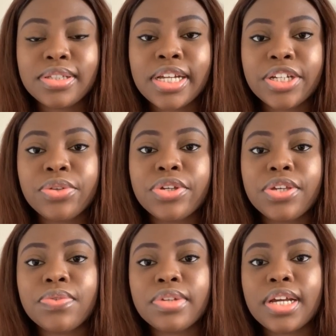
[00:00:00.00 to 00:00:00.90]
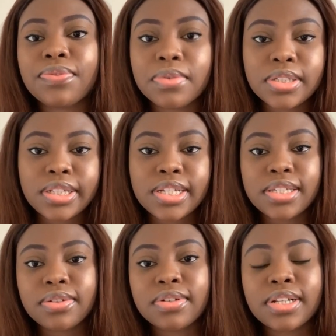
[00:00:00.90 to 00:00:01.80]
Like they don't give you like first class,
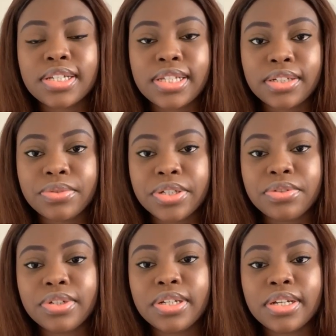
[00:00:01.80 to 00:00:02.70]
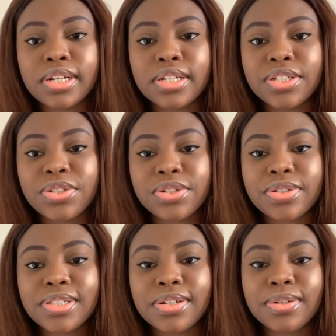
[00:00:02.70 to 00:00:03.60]
second class like the way they do in England. It's just